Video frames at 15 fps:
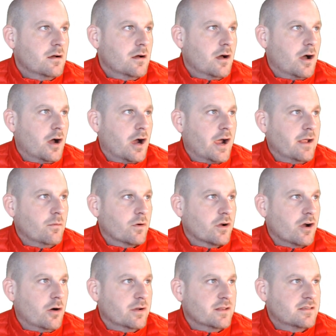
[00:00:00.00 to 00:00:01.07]
All right, we're
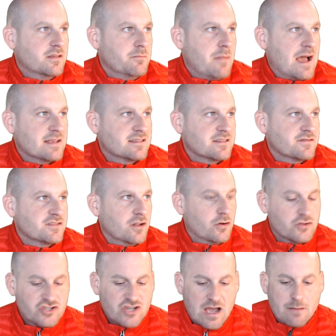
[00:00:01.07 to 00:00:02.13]
going into massive slow
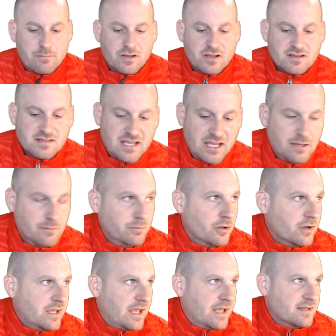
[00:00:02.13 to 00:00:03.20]
chat because
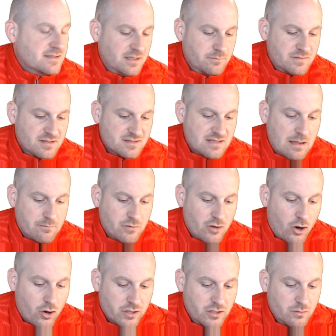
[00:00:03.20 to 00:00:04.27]
Keebler can't seem to stop
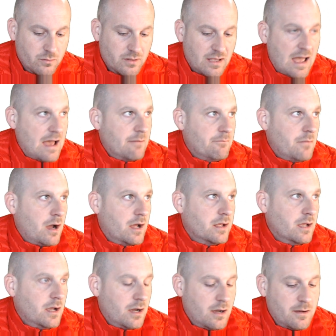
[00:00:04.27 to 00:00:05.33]
arguing at
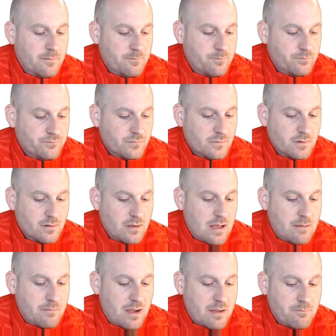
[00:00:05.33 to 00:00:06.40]
my
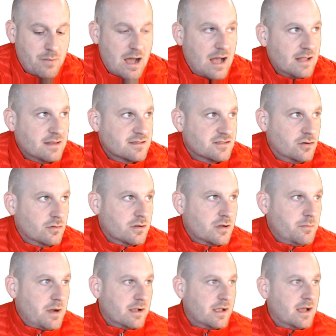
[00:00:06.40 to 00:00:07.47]
bot. So
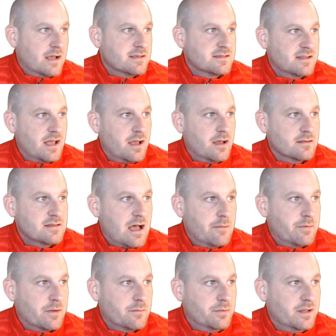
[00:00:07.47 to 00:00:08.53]
come on, guys, stay on
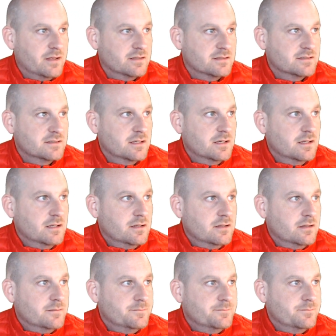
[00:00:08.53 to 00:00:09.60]
topic, please.
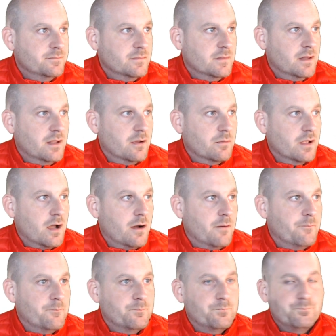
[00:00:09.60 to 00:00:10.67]
There we go.
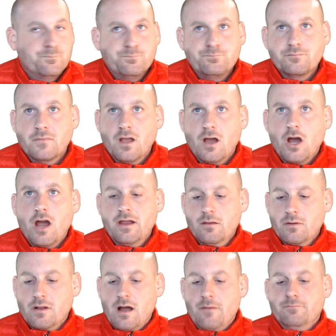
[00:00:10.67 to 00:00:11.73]
All right, here
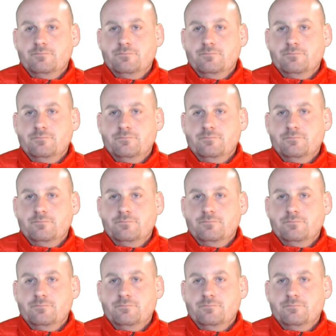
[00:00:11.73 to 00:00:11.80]
we go.